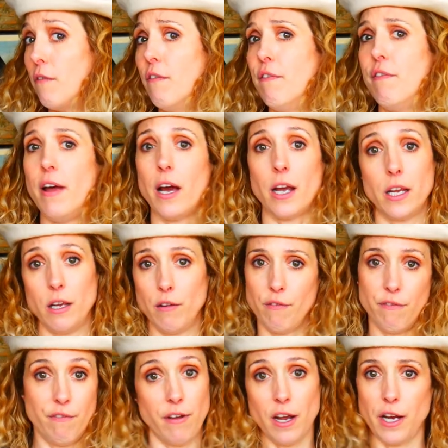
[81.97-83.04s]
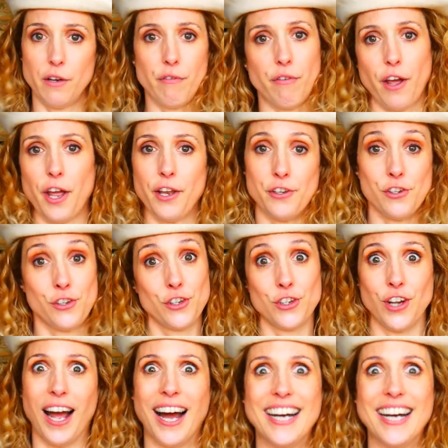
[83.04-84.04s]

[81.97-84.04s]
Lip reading: very, very French.